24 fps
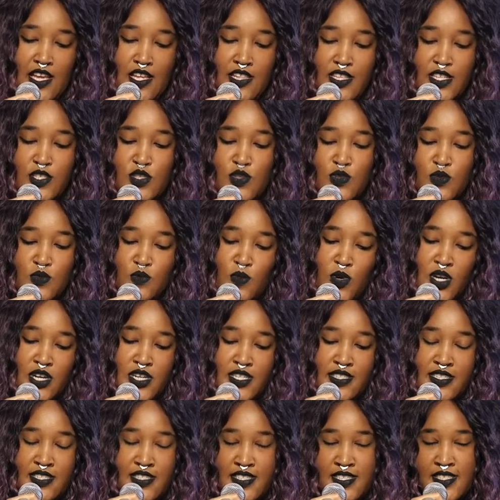This is
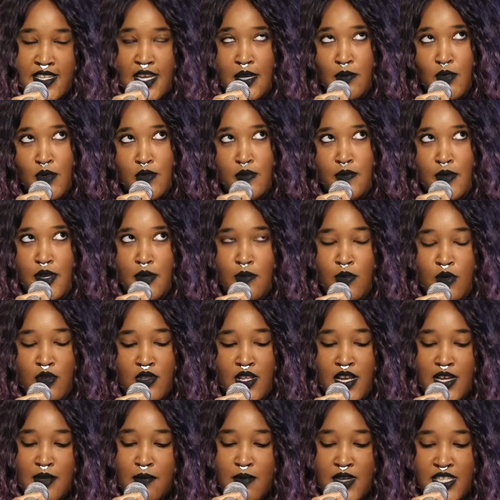what disabled people
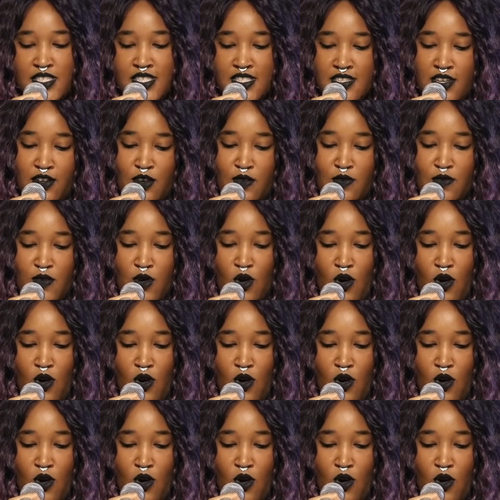like myself